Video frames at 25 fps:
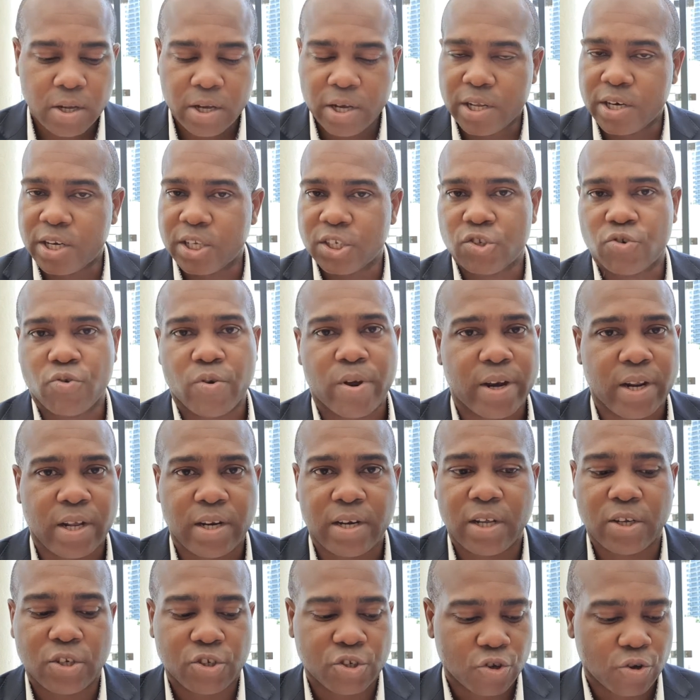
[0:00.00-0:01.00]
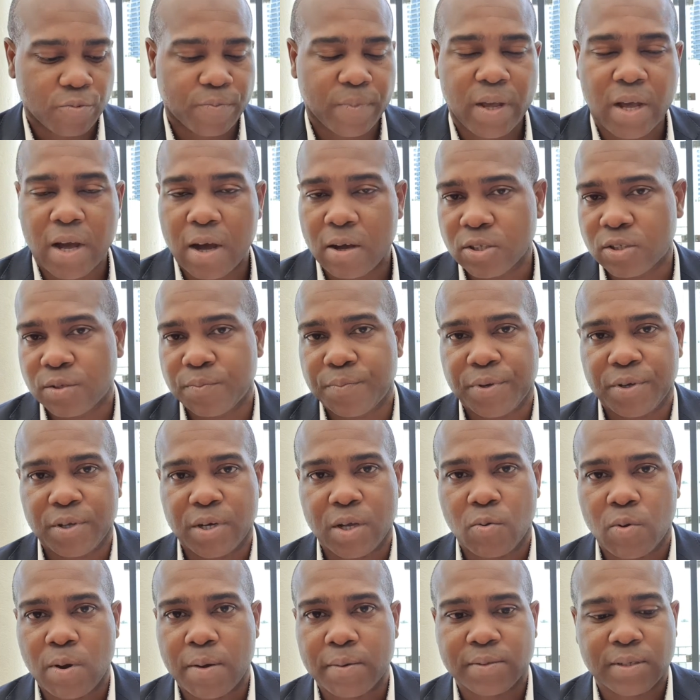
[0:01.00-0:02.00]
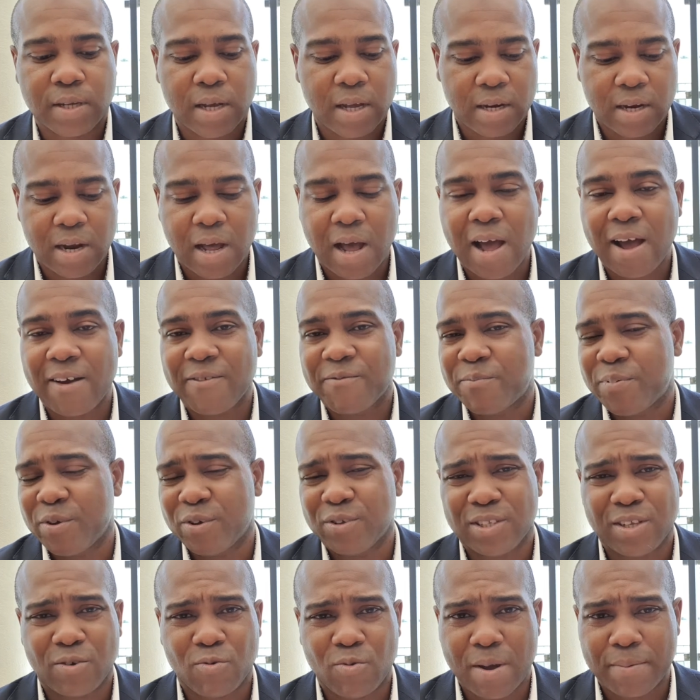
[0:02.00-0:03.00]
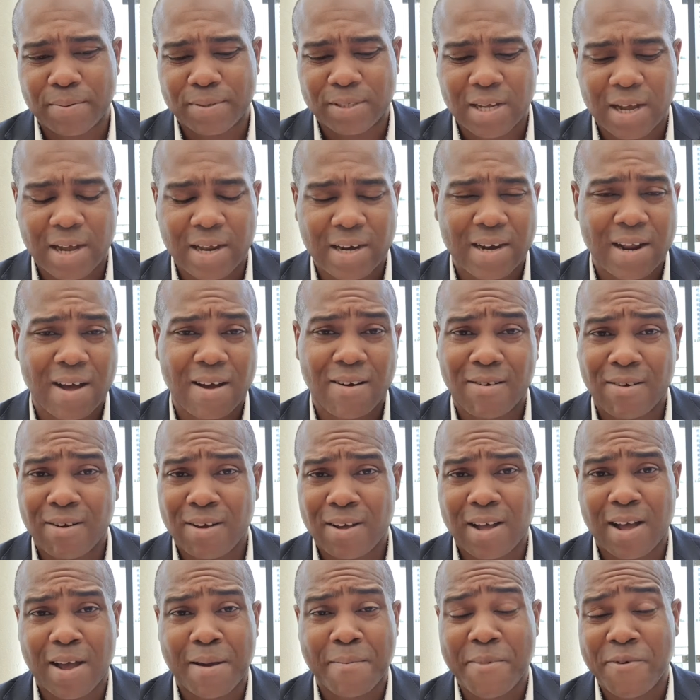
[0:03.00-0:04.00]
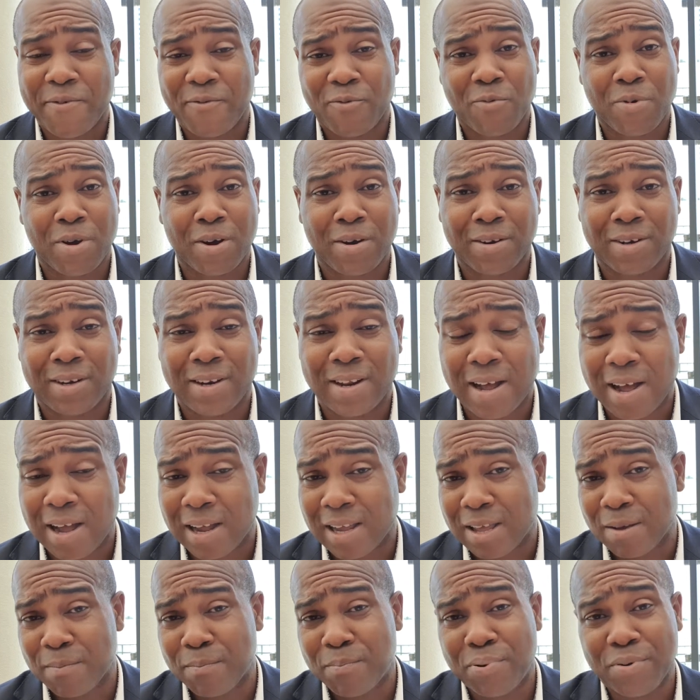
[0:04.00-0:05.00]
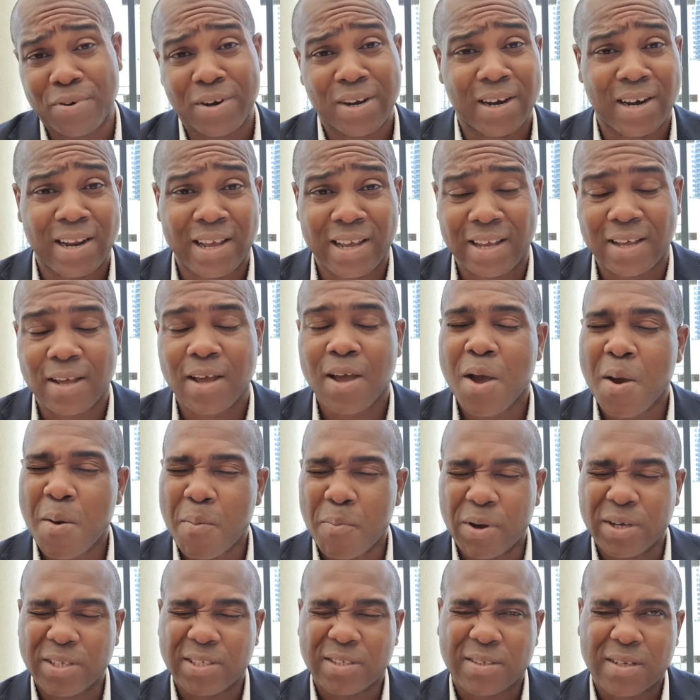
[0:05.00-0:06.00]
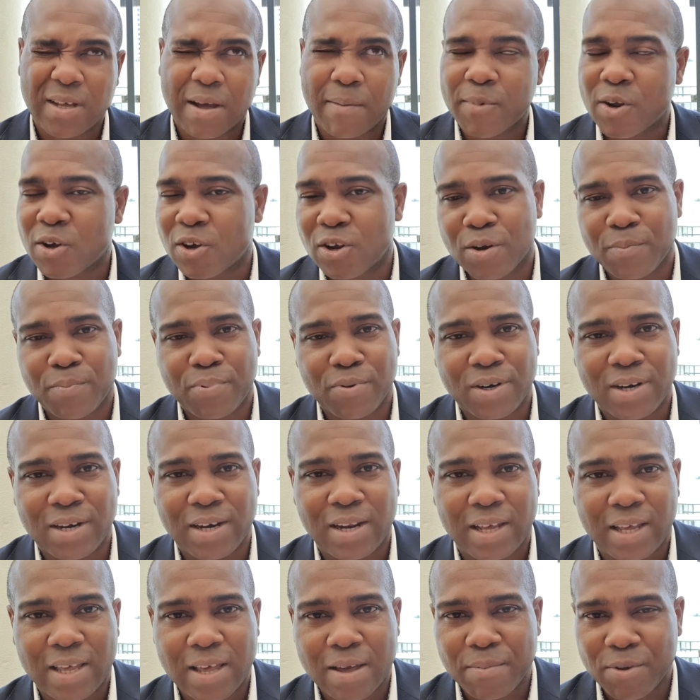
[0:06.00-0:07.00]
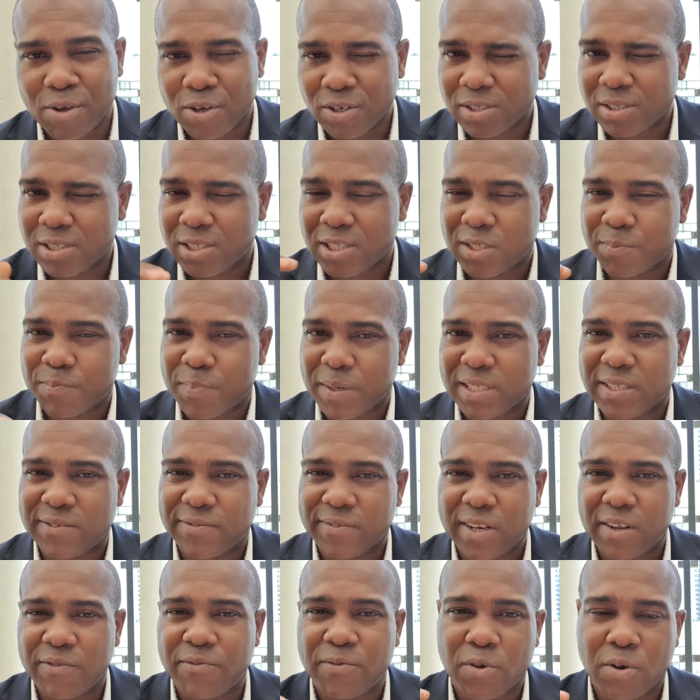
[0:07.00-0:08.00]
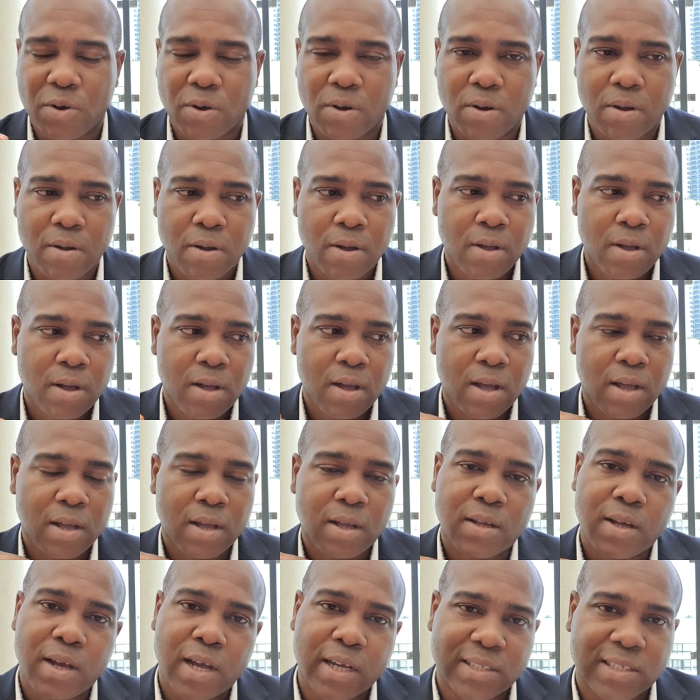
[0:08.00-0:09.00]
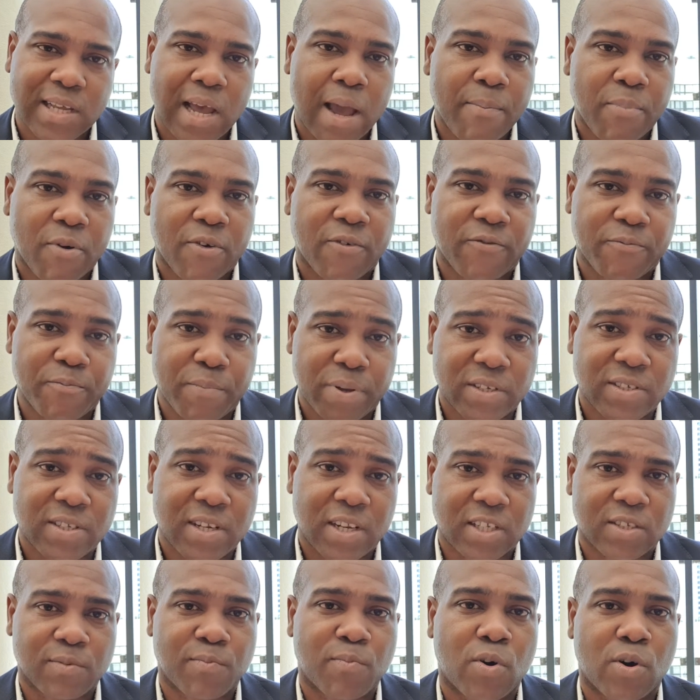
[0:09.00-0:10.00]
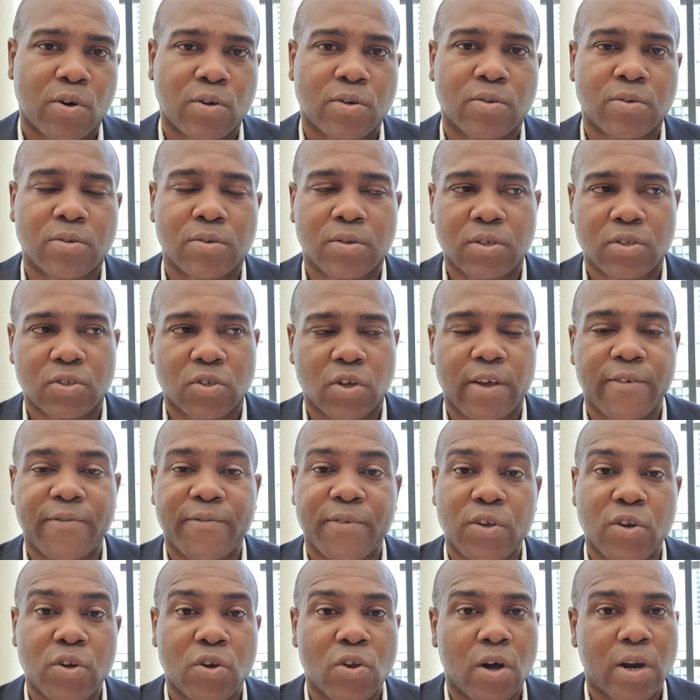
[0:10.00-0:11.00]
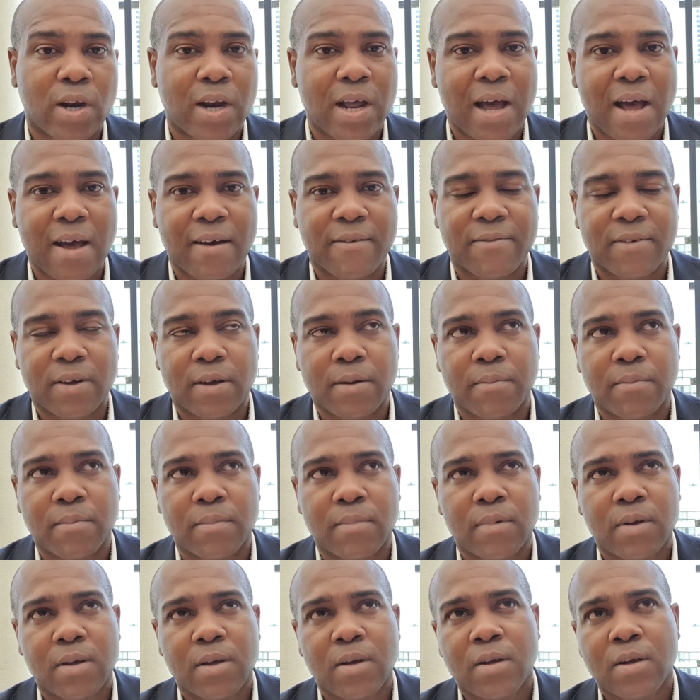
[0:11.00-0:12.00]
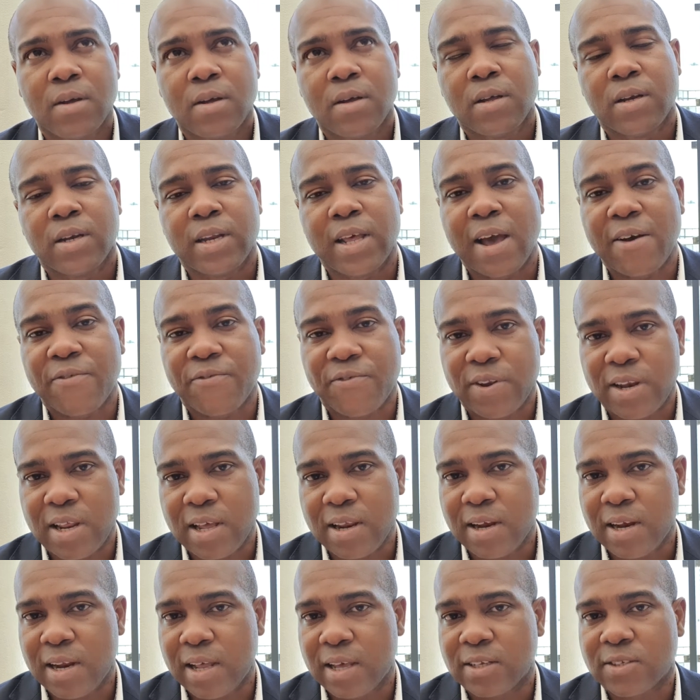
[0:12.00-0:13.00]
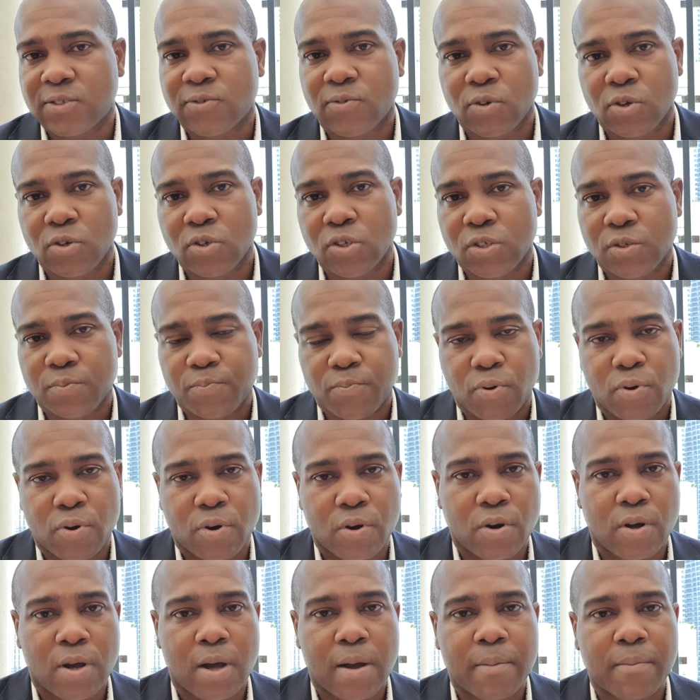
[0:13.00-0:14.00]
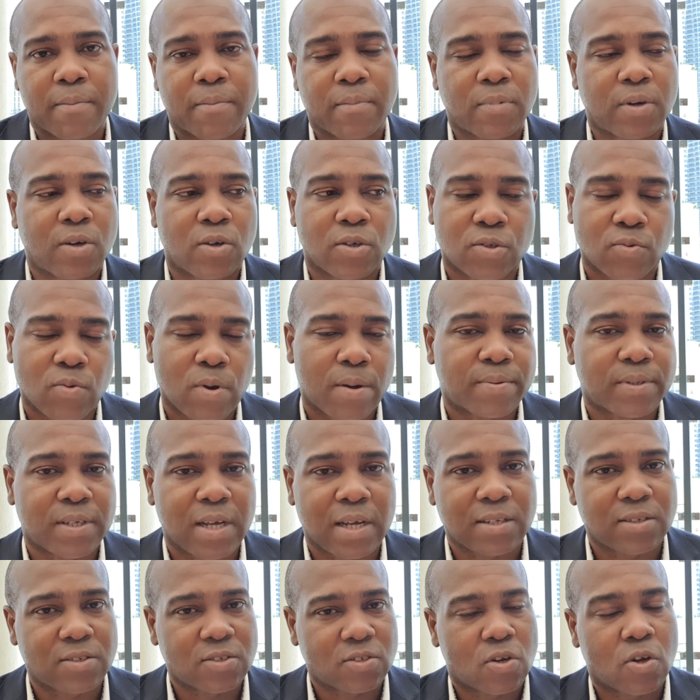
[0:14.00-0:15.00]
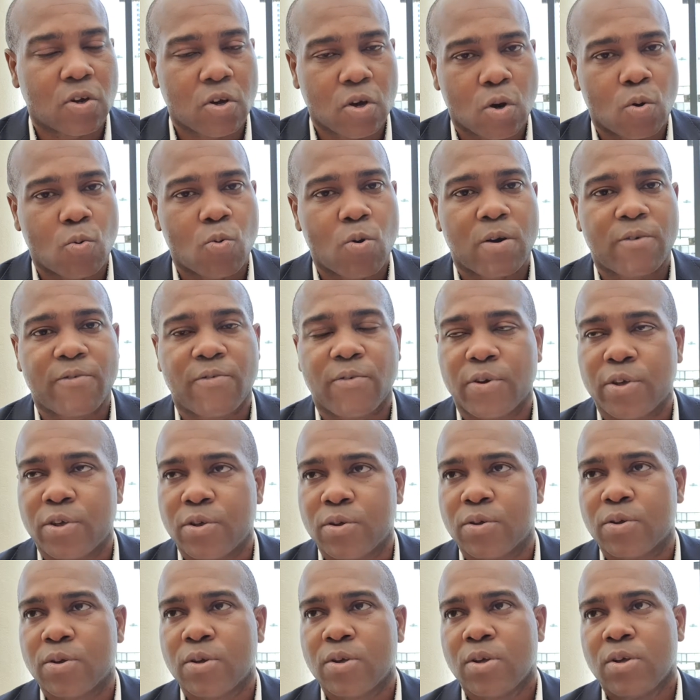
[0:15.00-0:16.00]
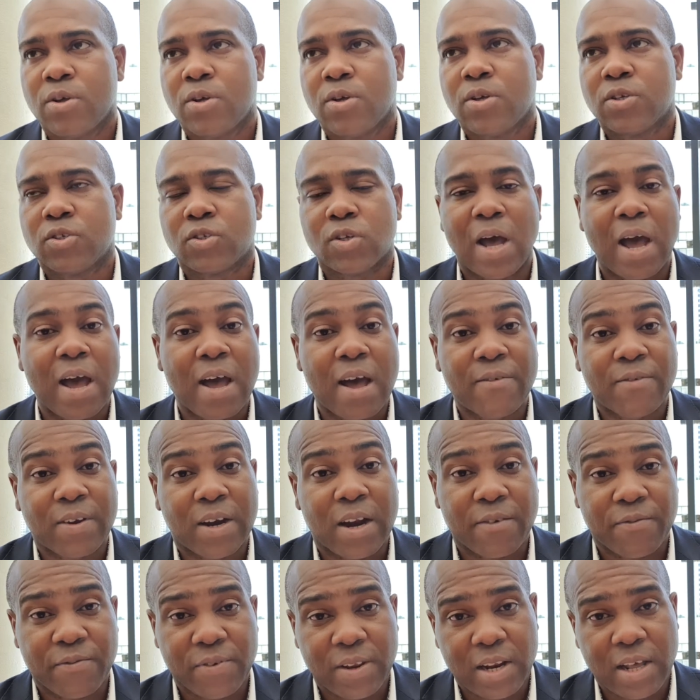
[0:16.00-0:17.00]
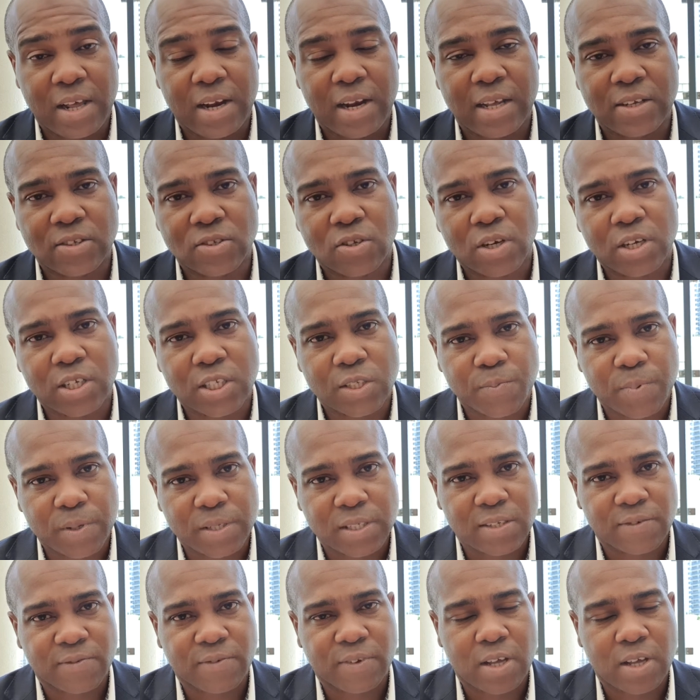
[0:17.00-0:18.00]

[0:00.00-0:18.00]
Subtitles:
In the training, they showed me how to build a website. Now I've built a website now, and if you want to, I can put a link, but I'm not going to put the link here because it's specifically for a type of business model. So if you don't have the affiliate links for those websites, it's not going to work for you. So I have an affiliate links on the specific